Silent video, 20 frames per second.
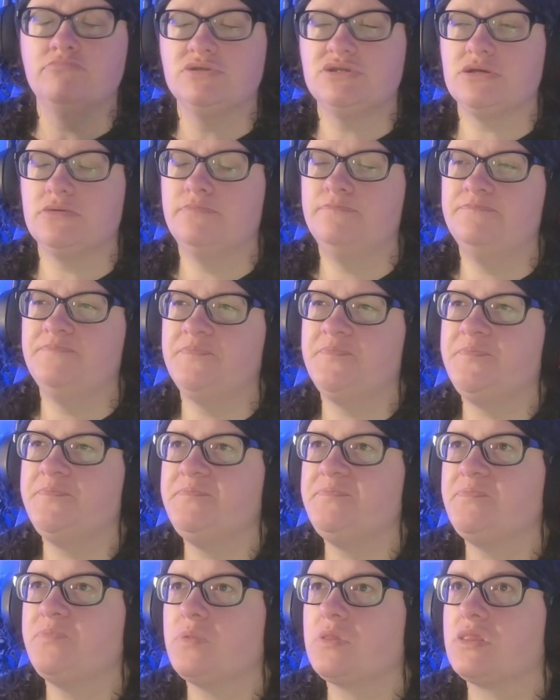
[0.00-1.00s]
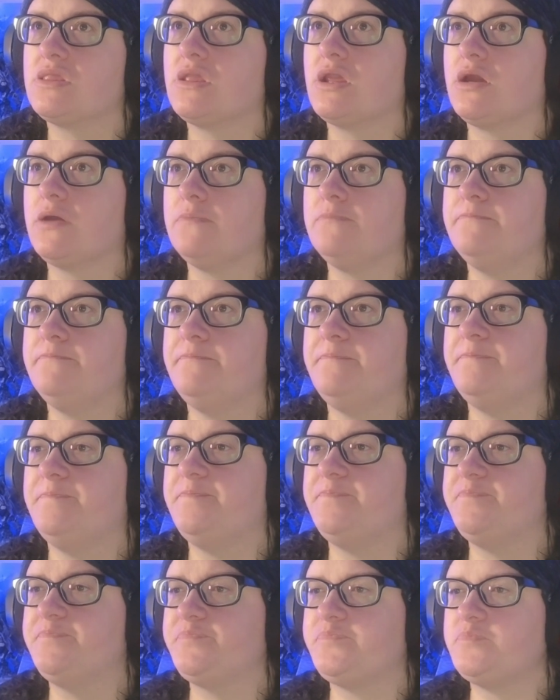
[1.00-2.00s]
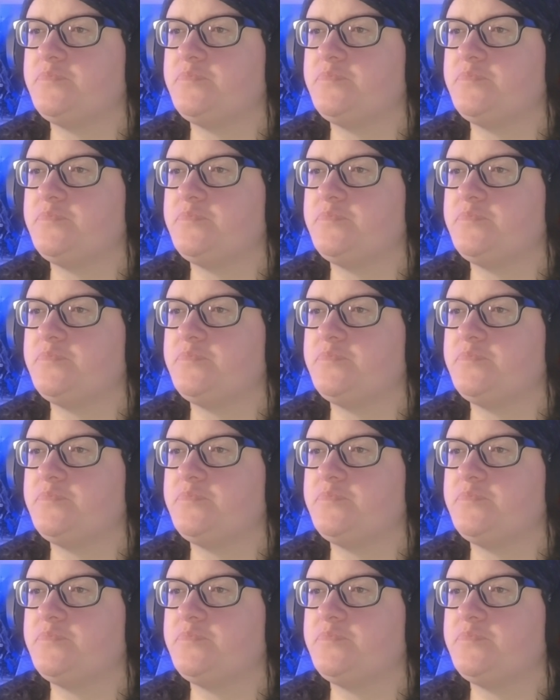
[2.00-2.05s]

Perhaps I'd better go and ask them where we are.